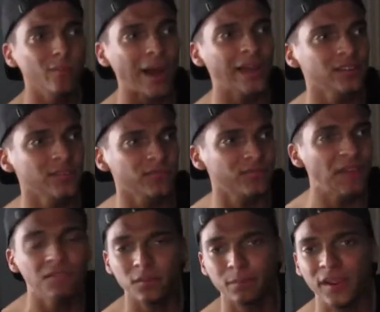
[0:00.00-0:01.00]
buy your
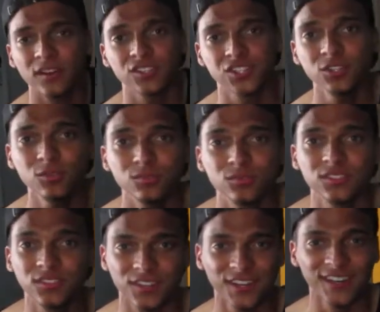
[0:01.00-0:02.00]
favorite pair of
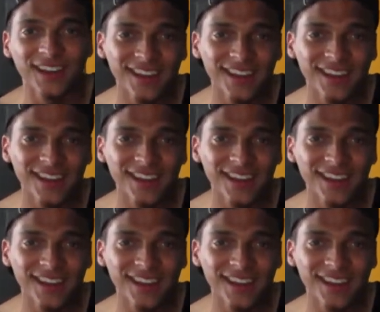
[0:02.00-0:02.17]
shoes, or